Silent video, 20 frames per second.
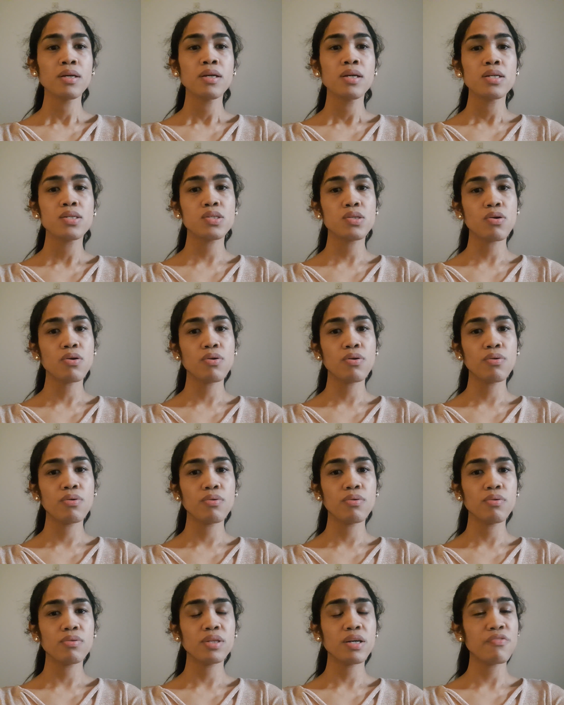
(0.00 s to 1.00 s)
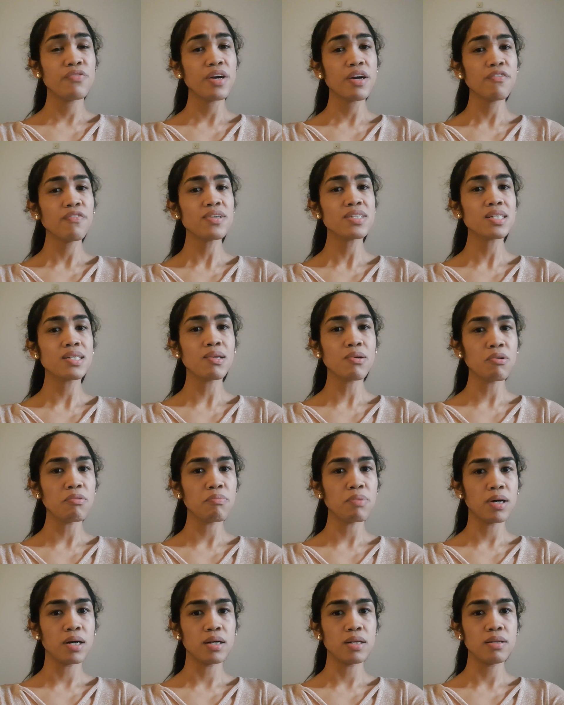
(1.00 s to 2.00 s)
So the VFS
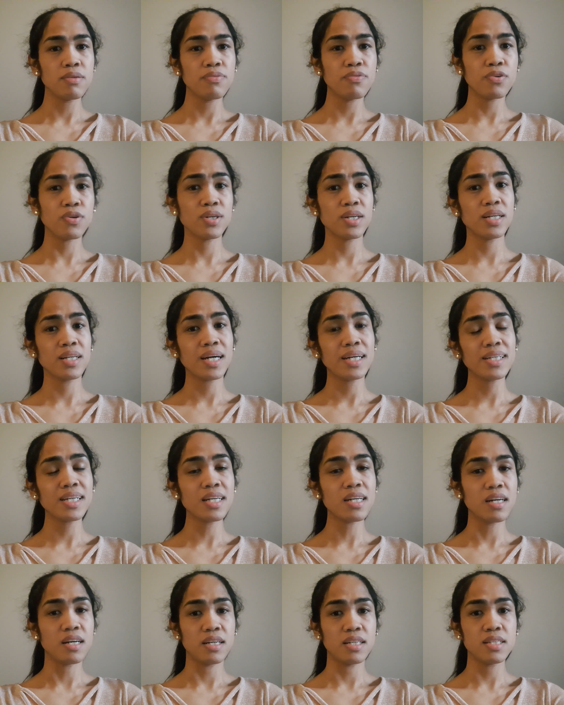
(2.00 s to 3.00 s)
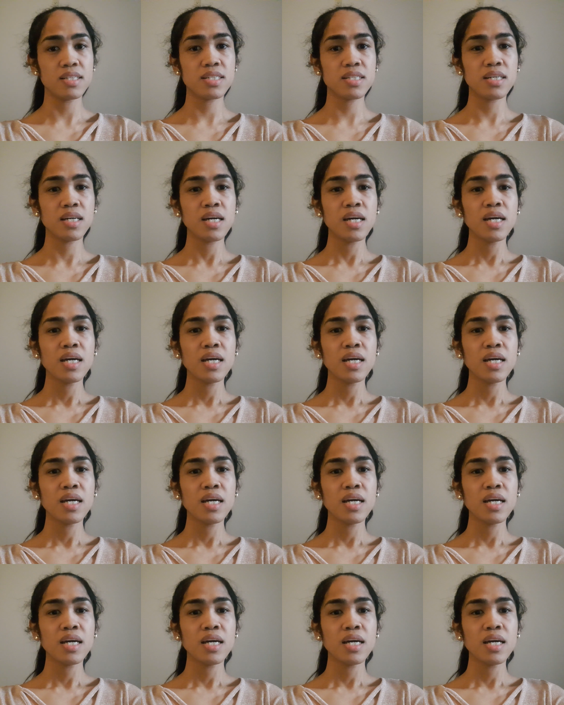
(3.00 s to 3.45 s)
Global for the Netherlands,